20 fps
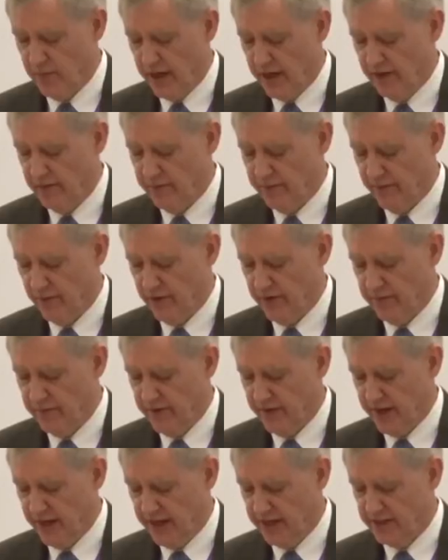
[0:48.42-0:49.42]

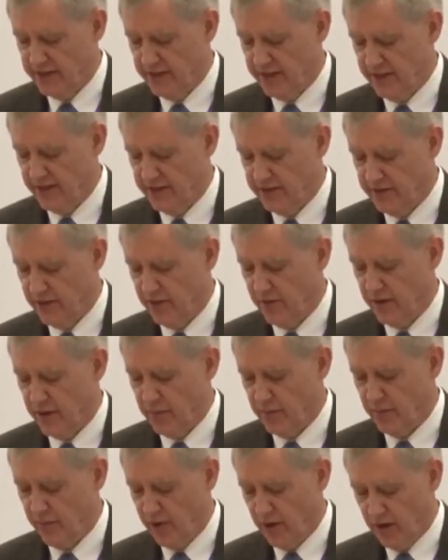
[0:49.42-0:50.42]
biofortification is only
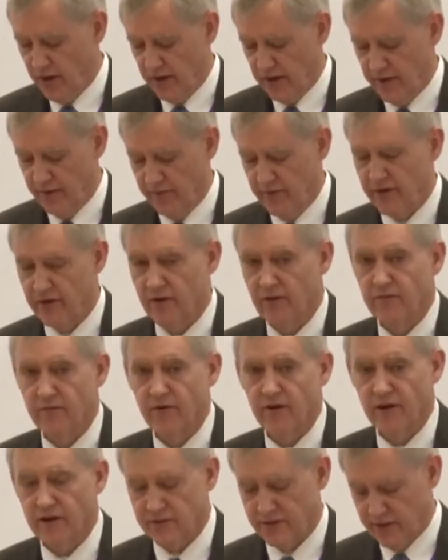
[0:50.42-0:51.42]
part of the
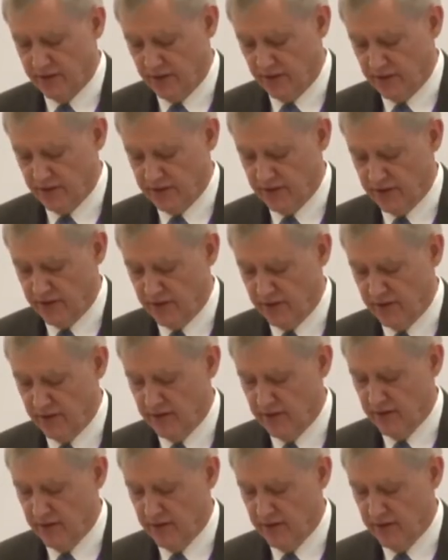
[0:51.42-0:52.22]
overall solution.